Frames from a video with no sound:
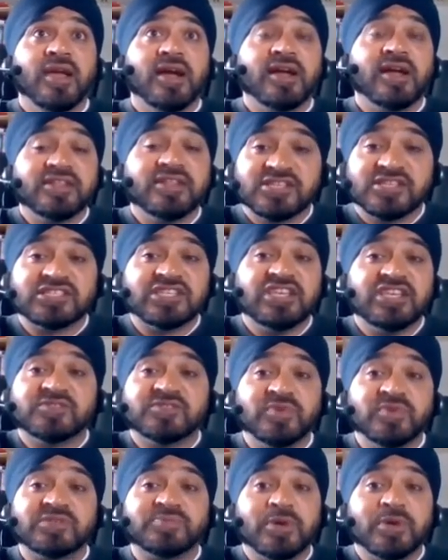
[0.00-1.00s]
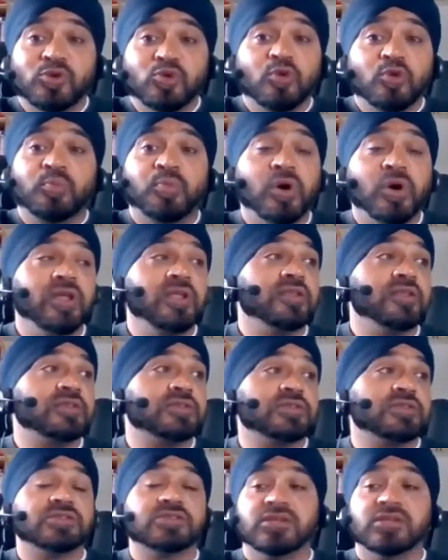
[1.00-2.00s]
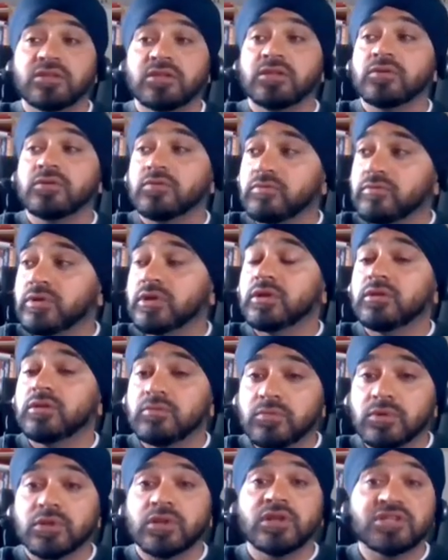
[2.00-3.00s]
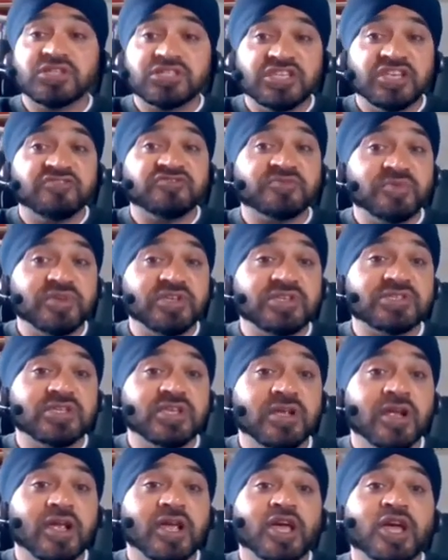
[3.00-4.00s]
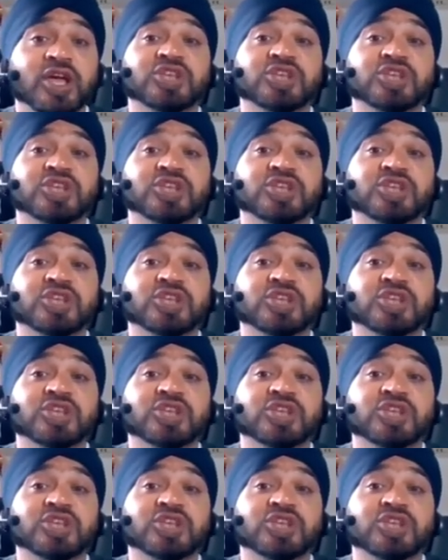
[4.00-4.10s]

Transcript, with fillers: and it's a safe space. But at no point does she sit there and go, right, we in a safe space here.